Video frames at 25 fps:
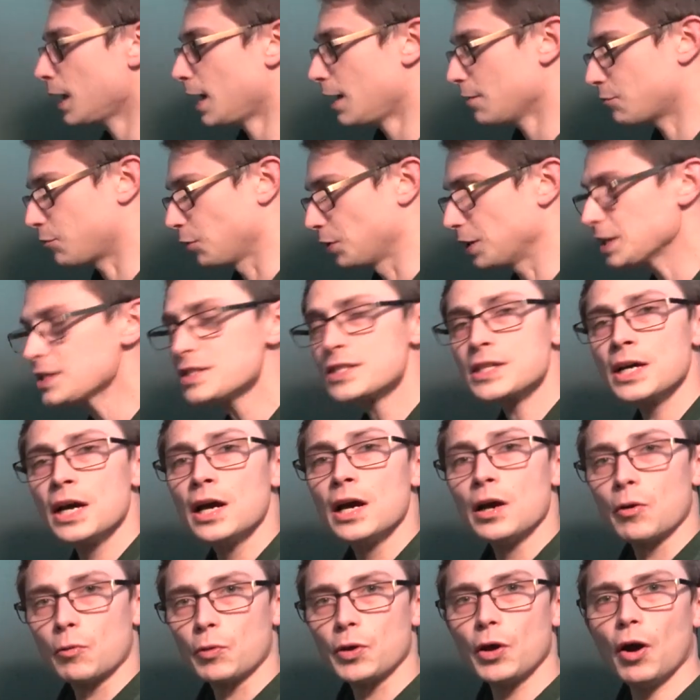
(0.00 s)
And for this,
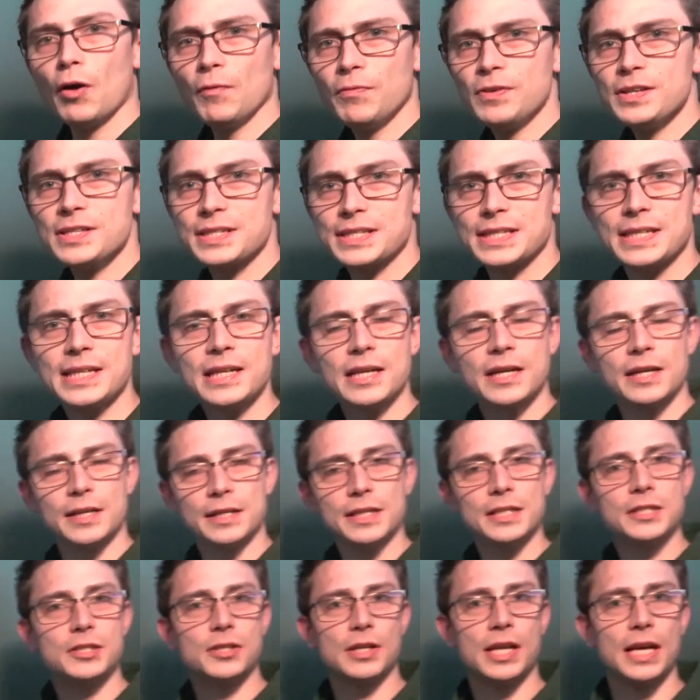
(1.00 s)
we obviously
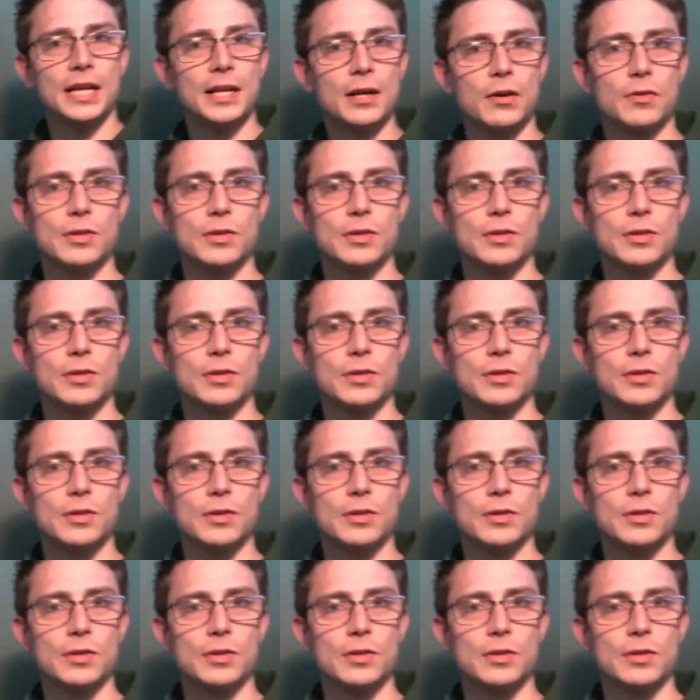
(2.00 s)
need to get